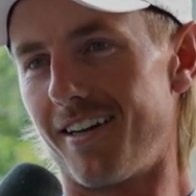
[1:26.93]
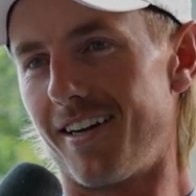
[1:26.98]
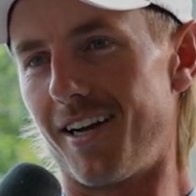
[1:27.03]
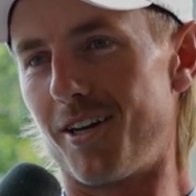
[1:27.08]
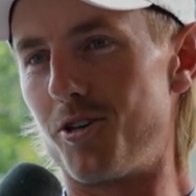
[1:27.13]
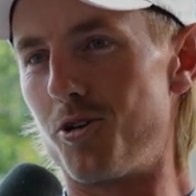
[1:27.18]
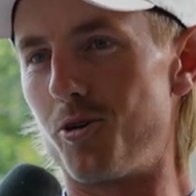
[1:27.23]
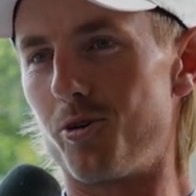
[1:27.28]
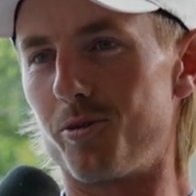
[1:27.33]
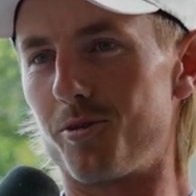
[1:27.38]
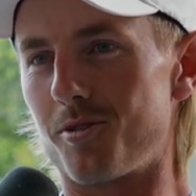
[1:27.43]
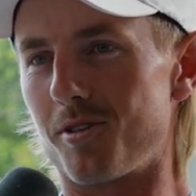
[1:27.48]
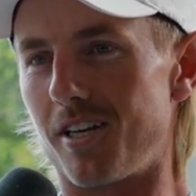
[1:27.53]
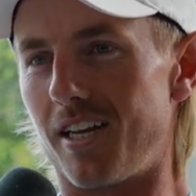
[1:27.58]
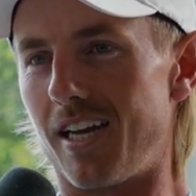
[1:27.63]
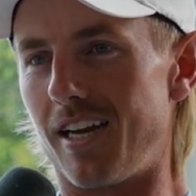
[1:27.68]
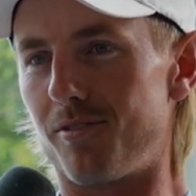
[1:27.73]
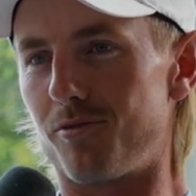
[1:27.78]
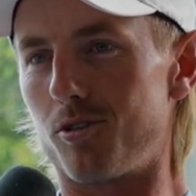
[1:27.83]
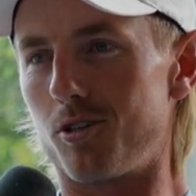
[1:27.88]
I knew it was going
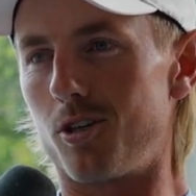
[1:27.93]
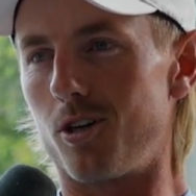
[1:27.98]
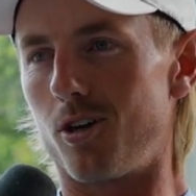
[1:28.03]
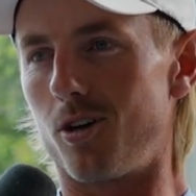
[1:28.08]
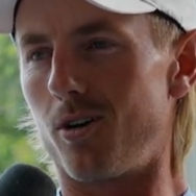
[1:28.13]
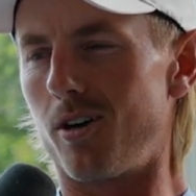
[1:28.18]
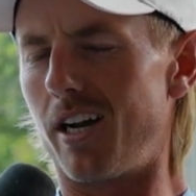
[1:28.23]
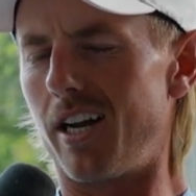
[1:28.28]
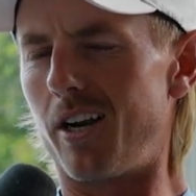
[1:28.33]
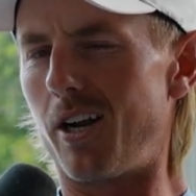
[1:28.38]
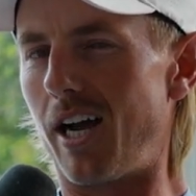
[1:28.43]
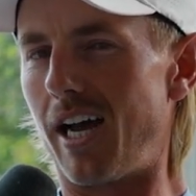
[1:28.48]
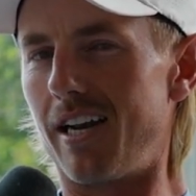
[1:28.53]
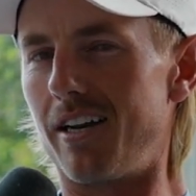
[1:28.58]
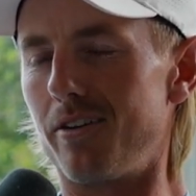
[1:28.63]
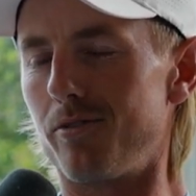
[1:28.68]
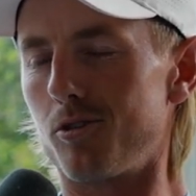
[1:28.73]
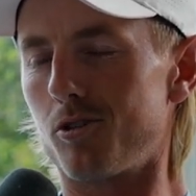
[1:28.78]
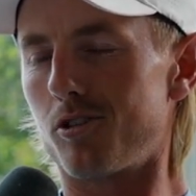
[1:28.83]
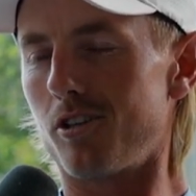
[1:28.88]
to have to go. I
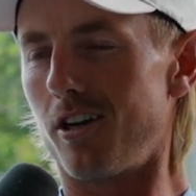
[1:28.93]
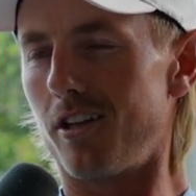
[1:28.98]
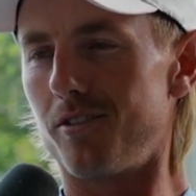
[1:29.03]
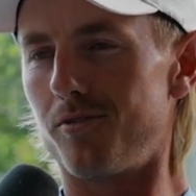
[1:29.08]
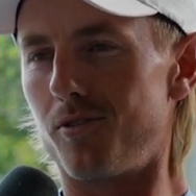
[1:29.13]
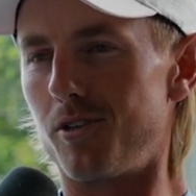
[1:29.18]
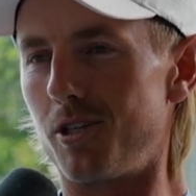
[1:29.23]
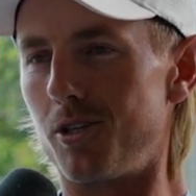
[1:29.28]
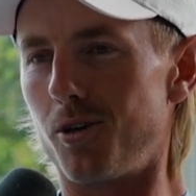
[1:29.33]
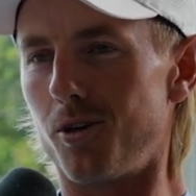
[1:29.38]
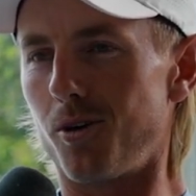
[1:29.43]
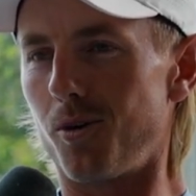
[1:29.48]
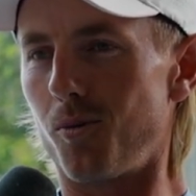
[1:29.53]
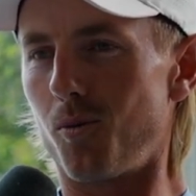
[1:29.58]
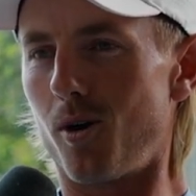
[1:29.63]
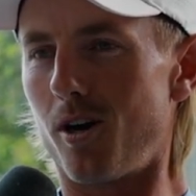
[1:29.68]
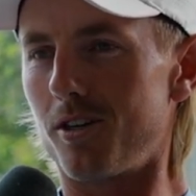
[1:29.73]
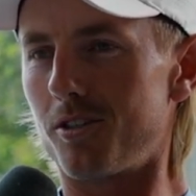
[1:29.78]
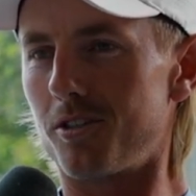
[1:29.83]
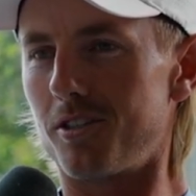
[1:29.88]
never saw the video or
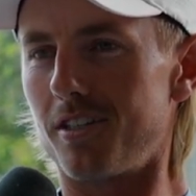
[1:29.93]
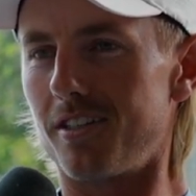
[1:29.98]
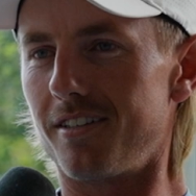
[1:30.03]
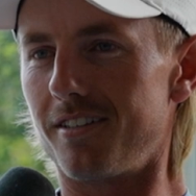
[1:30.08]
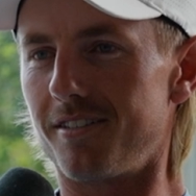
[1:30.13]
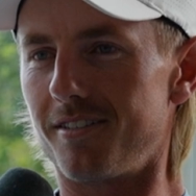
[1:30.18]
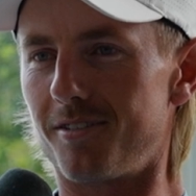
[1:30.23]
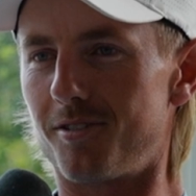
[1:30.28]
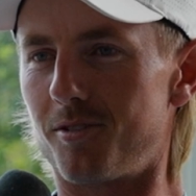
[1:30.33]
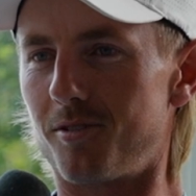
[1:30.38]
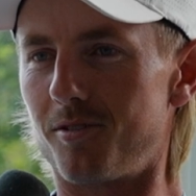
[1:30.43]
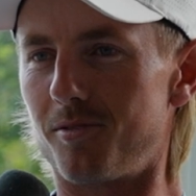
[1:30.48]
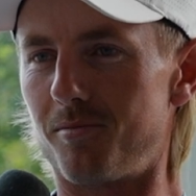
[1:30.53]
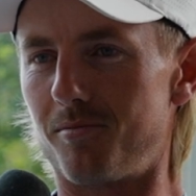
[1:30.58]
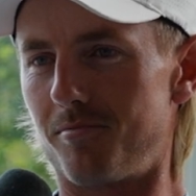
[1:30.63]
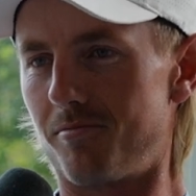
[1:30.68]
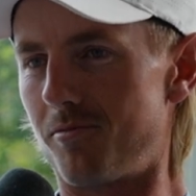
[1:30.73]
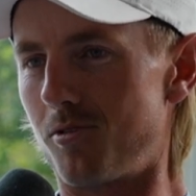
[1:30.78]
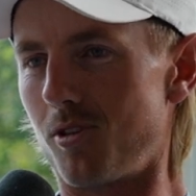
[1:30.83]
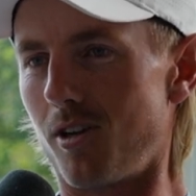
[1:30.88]
watched it and
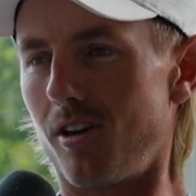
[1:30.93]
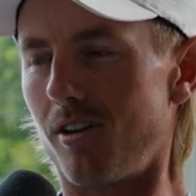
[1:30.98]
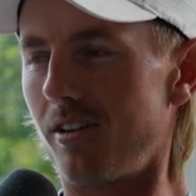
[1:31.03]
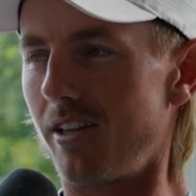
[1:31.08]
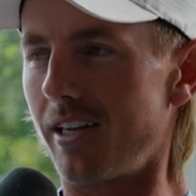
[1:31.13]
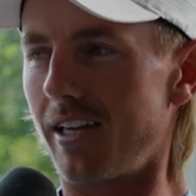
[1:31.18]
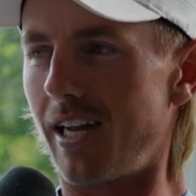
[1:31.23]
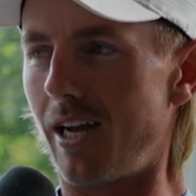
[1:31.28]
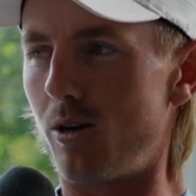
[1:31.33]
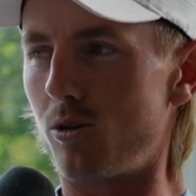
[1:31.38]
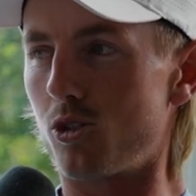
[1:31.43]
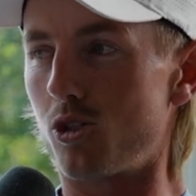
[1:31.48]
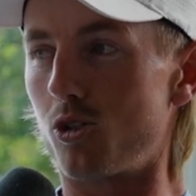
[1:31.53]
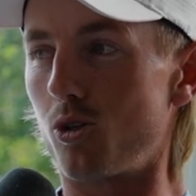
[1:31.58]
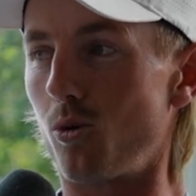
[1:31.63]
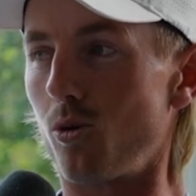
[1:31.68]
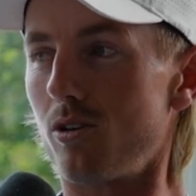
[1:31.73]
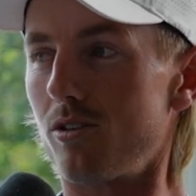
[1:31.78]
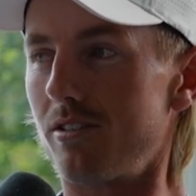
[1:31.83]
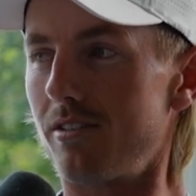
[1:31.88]
saw like how
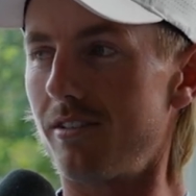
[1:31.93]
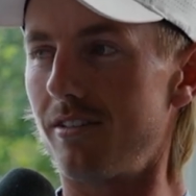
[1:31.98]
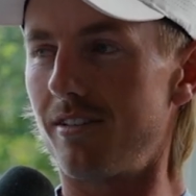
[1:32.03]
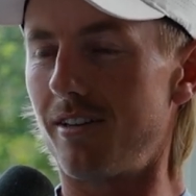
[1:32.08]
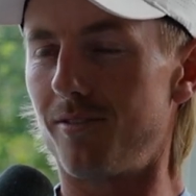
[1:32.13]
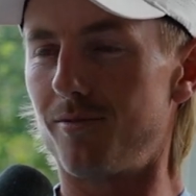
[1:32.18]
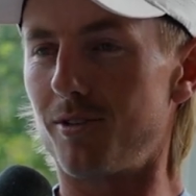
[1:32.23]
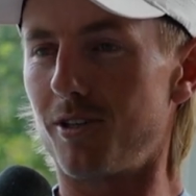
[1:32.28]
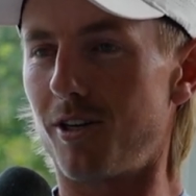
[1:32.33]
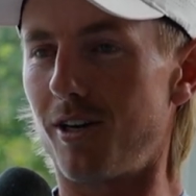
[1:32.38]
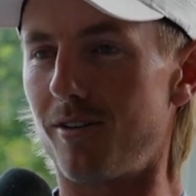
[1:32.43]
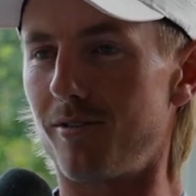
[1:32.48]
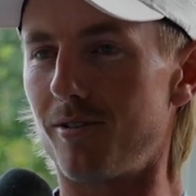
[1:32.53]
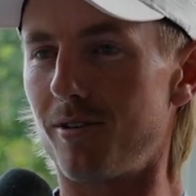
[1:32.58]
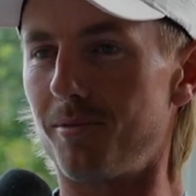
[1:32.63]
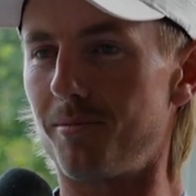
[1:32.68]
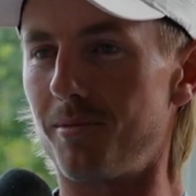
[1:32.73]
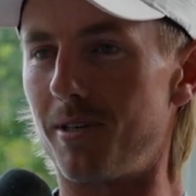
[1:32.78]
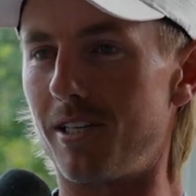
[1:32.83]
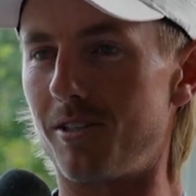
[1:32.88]
short of the
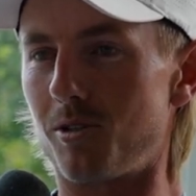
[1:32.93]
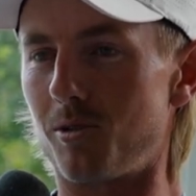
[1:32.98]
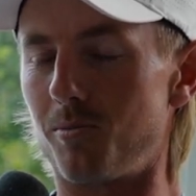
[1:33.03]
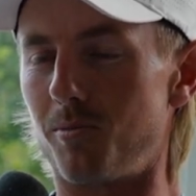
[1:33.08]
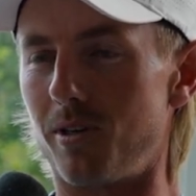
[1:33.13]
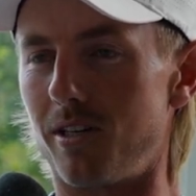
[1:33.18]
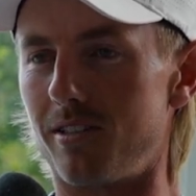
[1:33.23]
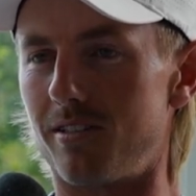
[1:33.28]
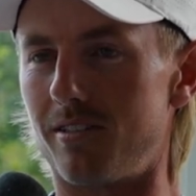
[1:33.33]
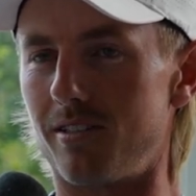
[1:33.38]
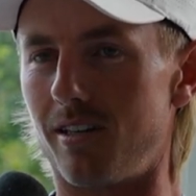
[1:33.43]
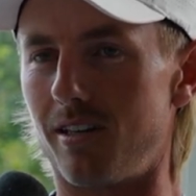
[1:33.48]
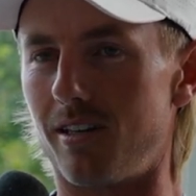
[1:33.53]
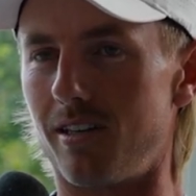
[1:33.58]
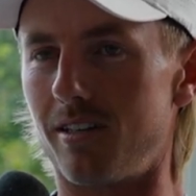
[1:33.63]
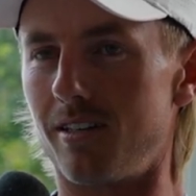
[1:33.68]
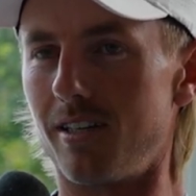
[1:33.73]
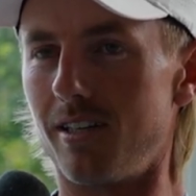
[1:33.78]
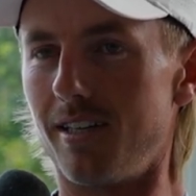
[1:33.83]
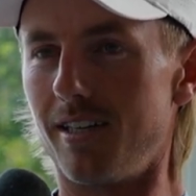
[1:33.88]
cover it missed, but
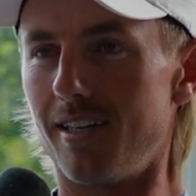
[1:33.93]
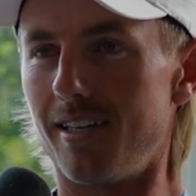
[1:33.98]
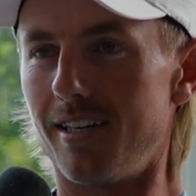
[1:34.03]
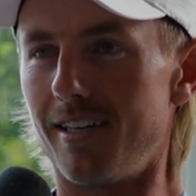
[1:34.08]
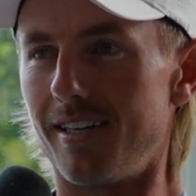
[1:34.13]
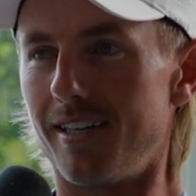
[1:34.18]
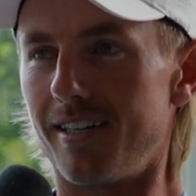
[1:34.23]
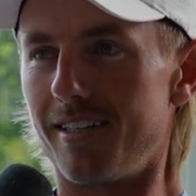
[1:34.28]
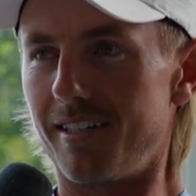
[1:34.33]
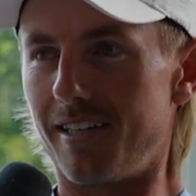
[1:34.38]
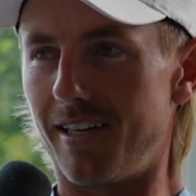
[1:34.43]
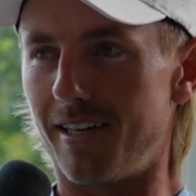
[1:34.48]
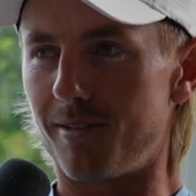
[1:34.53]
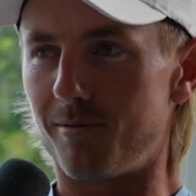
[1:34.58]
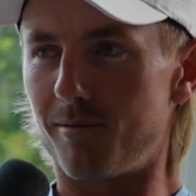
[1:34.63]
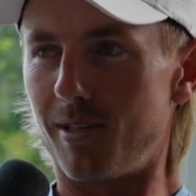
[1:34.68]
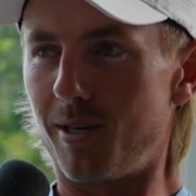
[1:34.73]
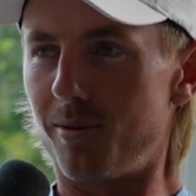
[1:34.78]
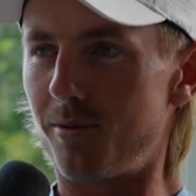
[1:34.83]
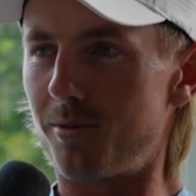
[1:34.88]
yeah,
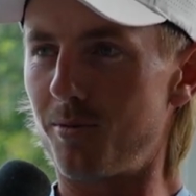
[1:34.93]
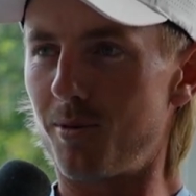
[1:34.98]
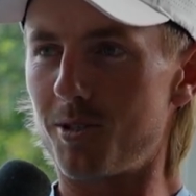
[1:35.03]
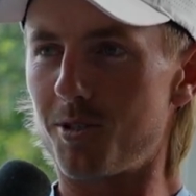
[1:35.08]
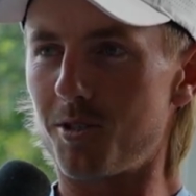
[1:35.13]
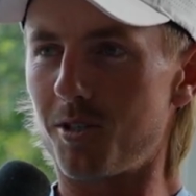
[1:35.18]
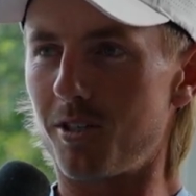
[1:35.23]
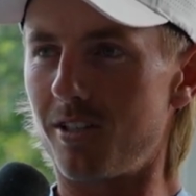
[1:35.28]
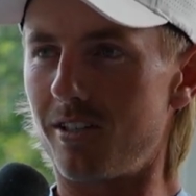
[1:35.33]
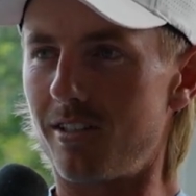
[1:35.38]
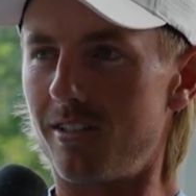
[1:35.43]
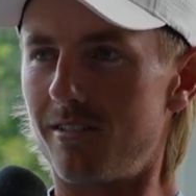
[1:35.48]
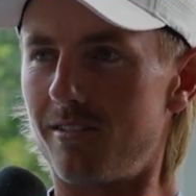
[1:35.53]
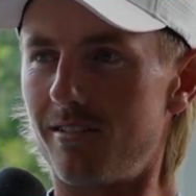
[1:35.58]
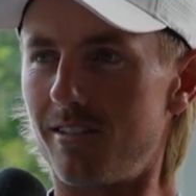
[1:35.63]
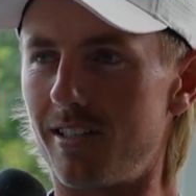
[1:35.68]
that one wasn't good.